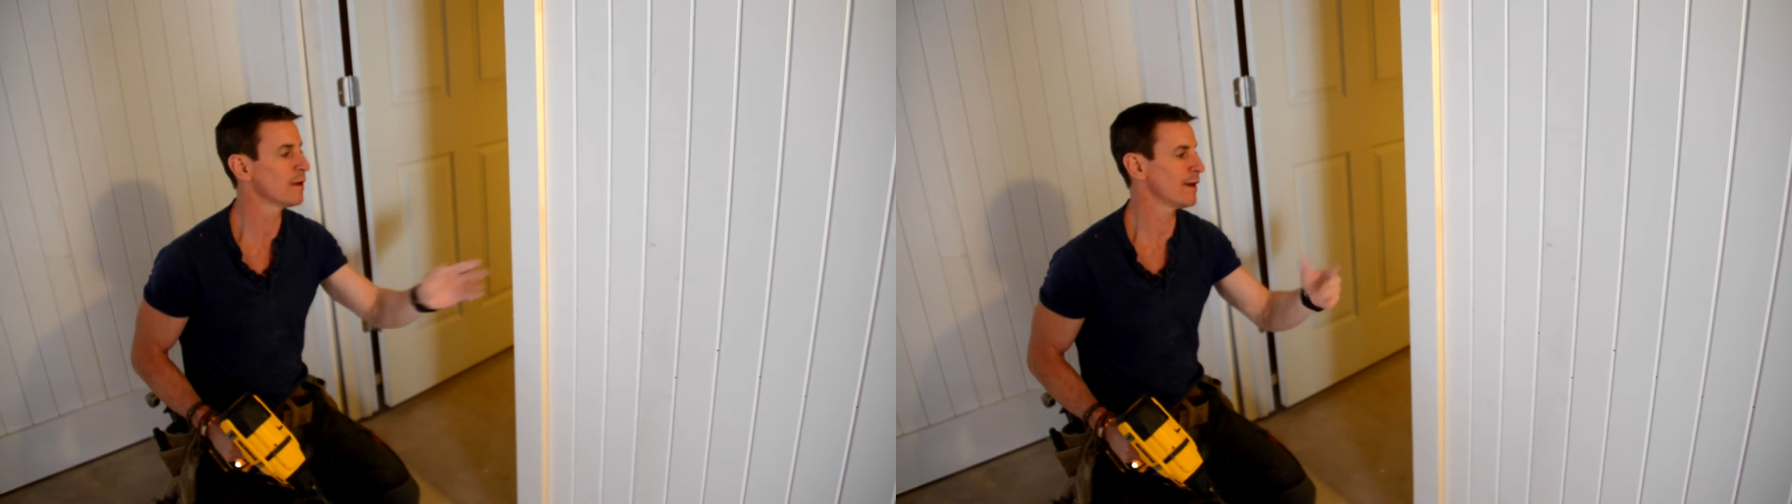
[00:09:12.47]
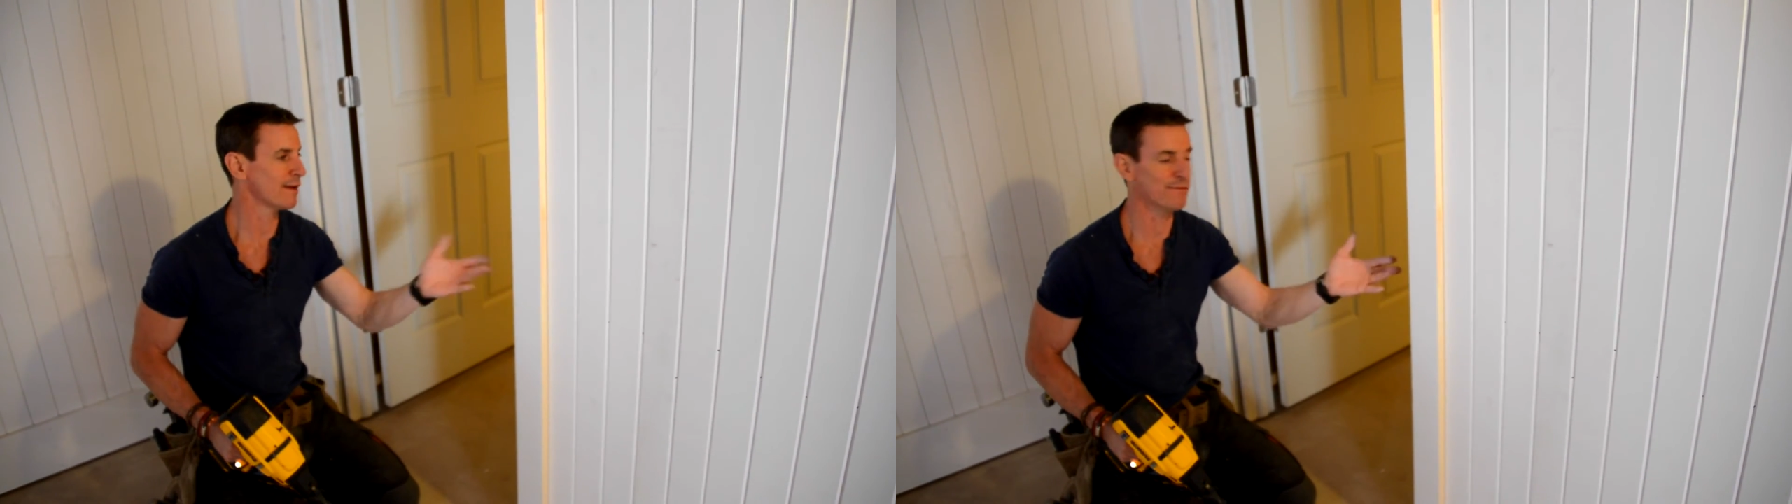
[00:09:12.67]

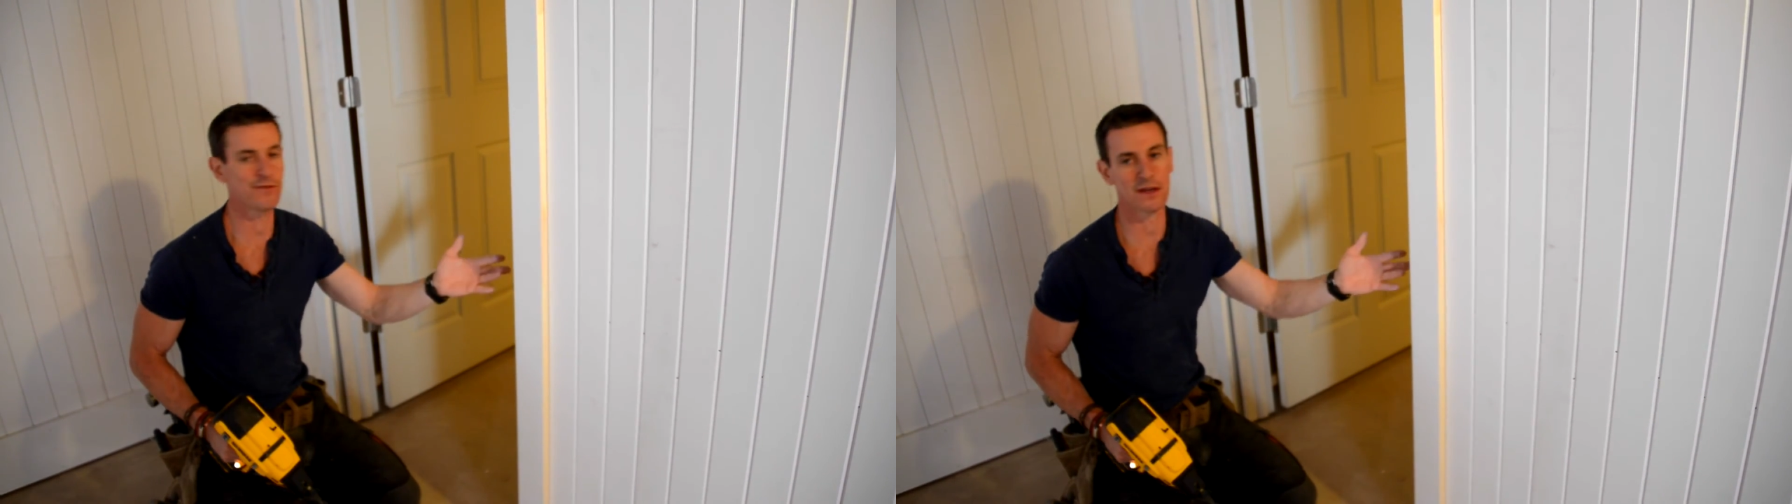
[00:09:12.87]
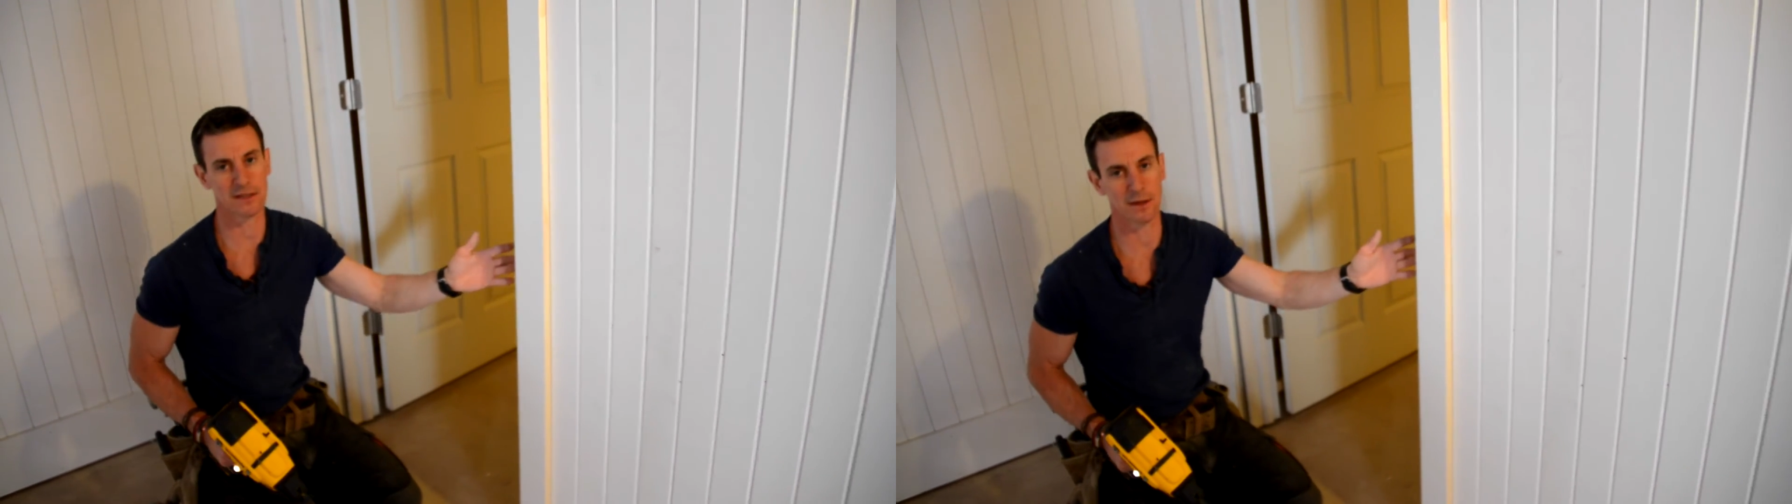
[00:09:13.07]
You can
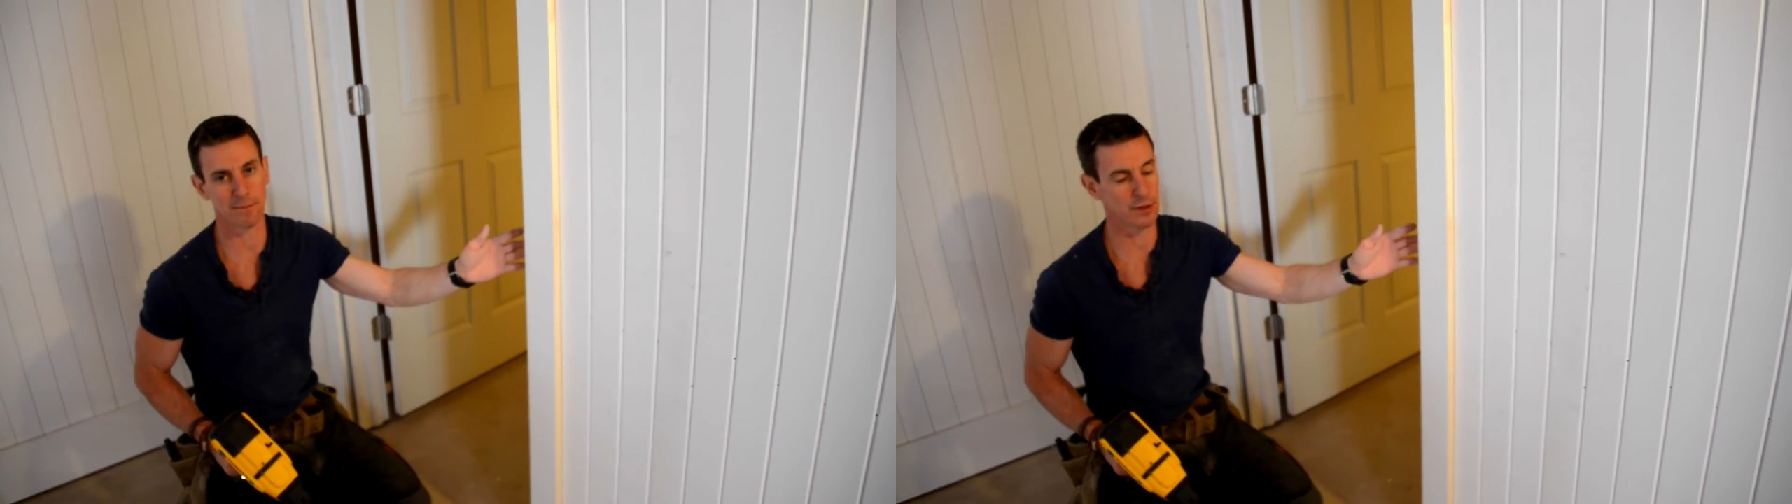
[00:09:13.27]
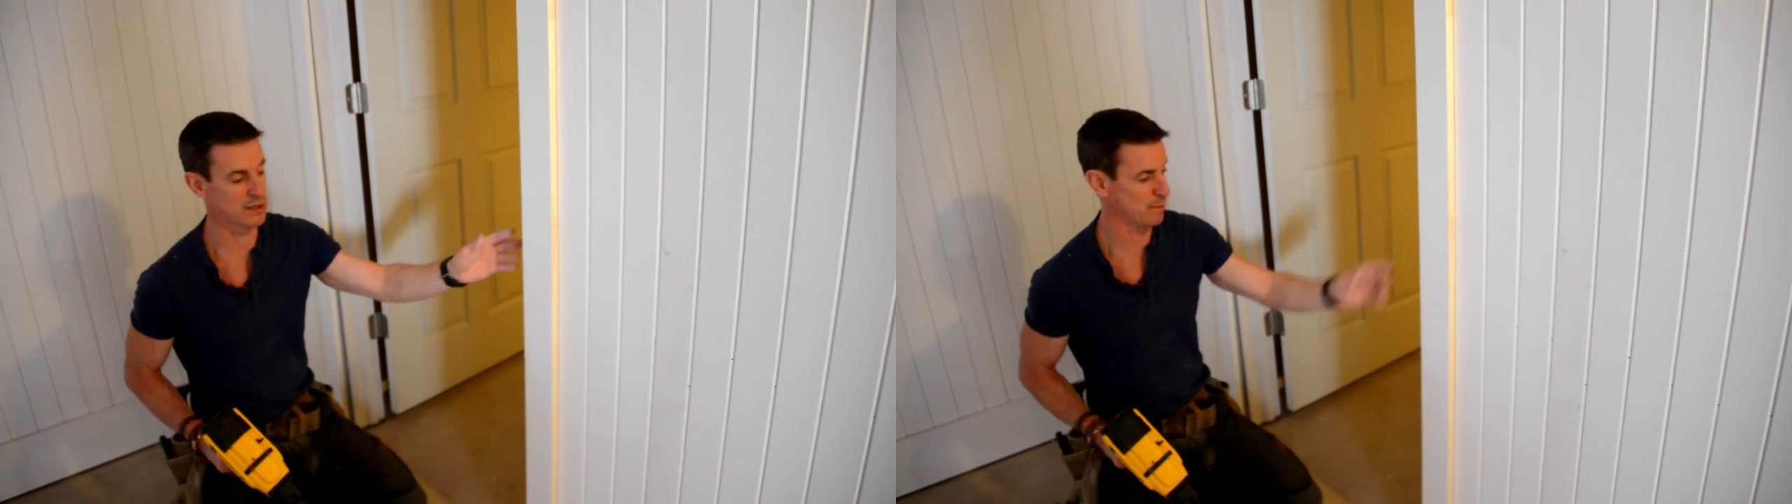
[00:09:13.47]
fix it,
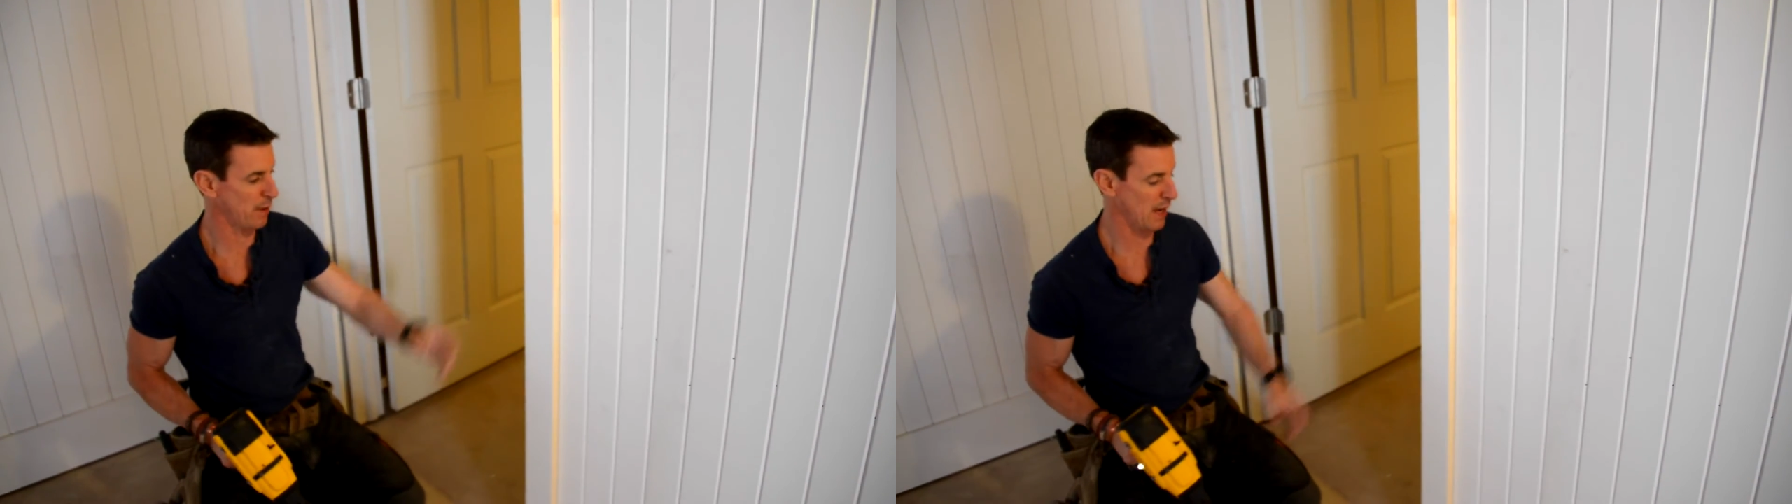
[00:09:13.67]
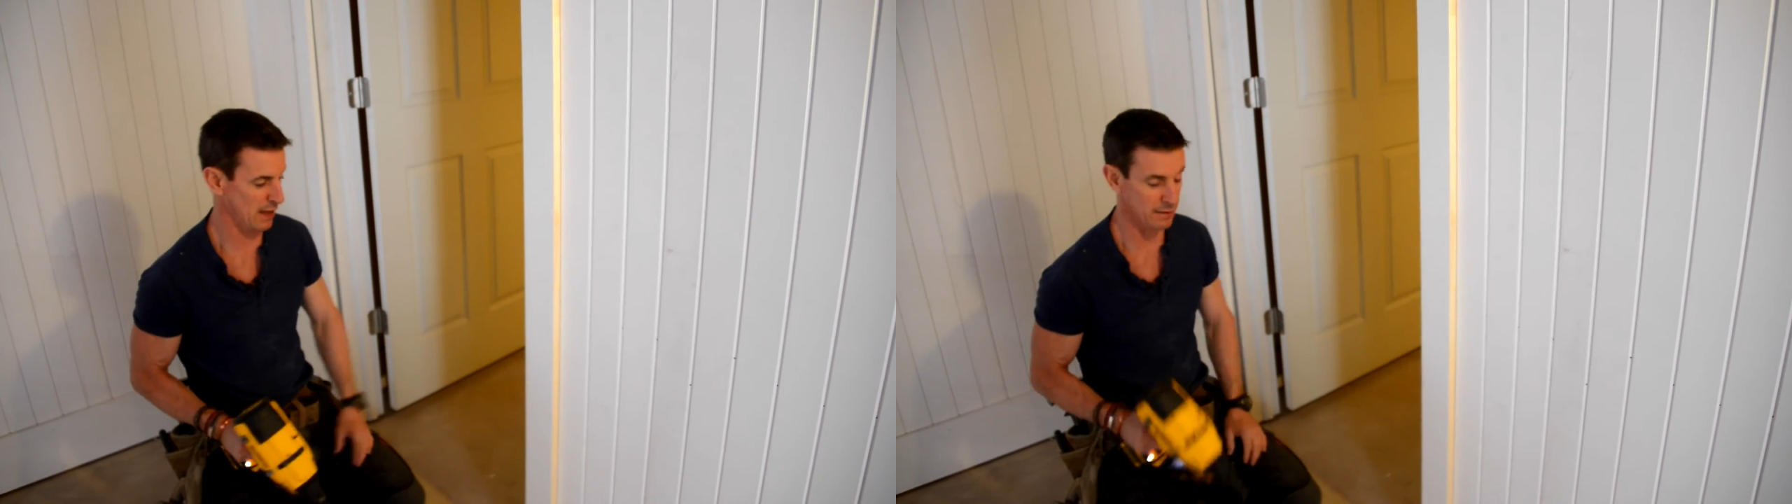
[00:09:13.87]
but it's a
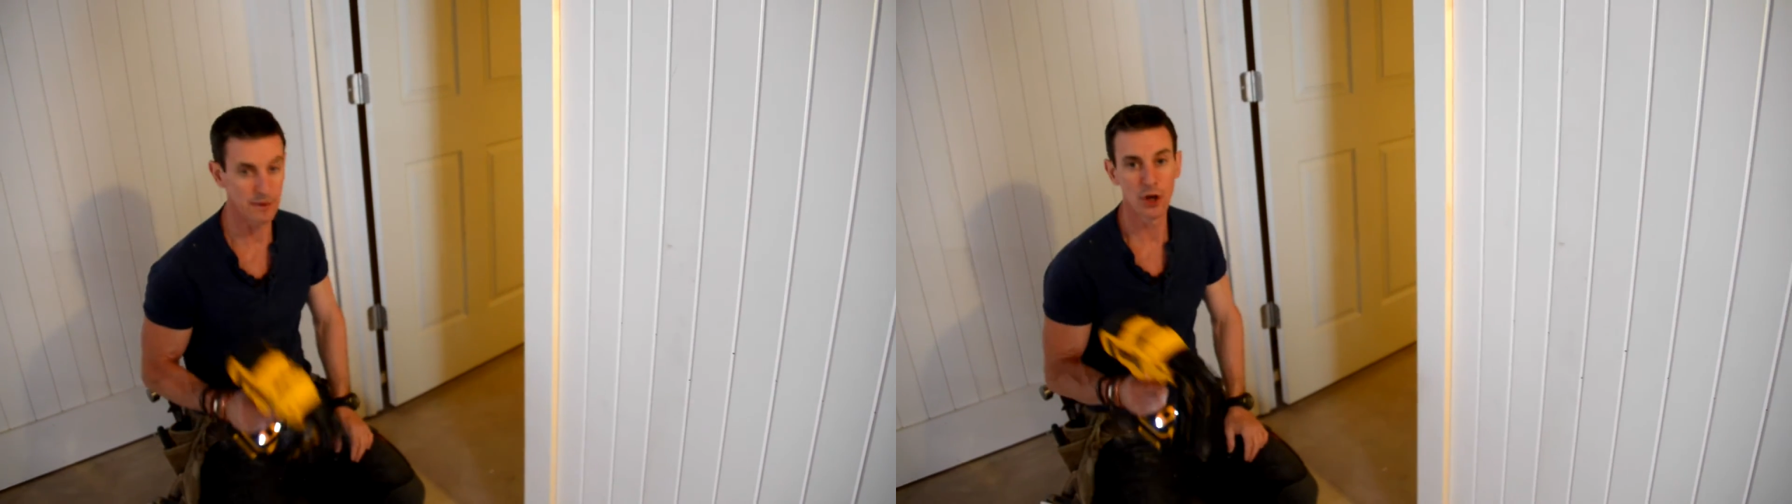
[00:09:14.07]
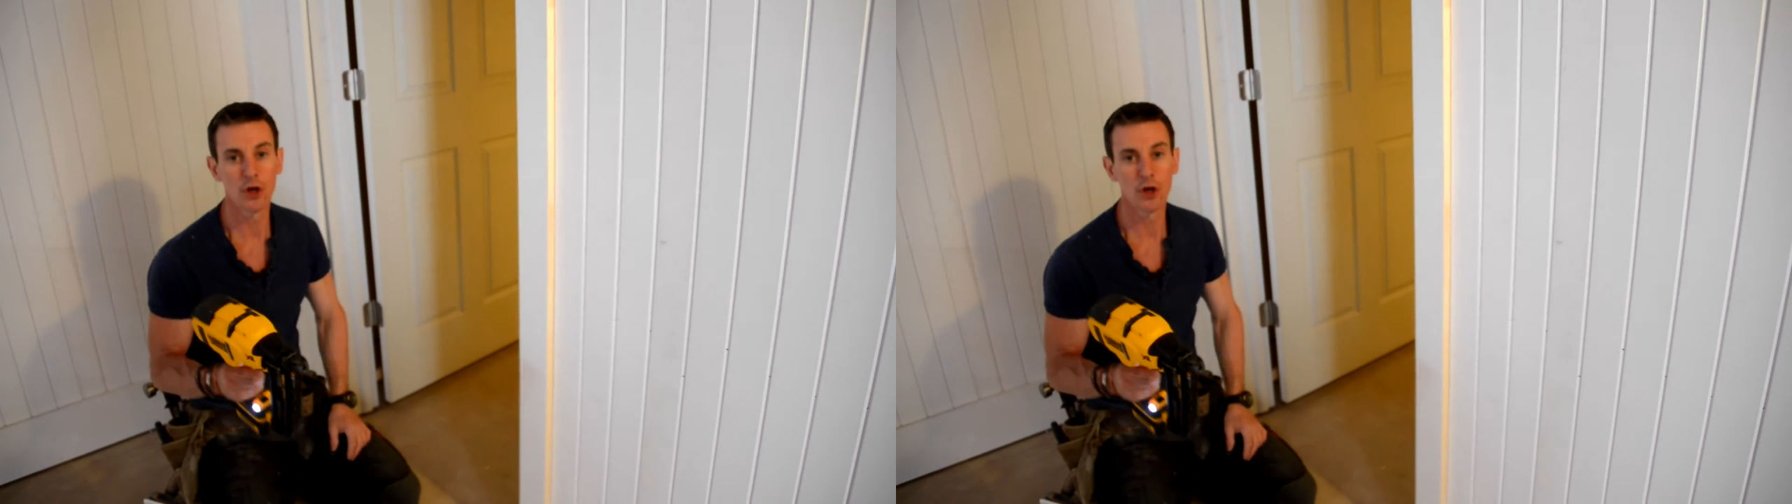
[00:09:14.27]
pain.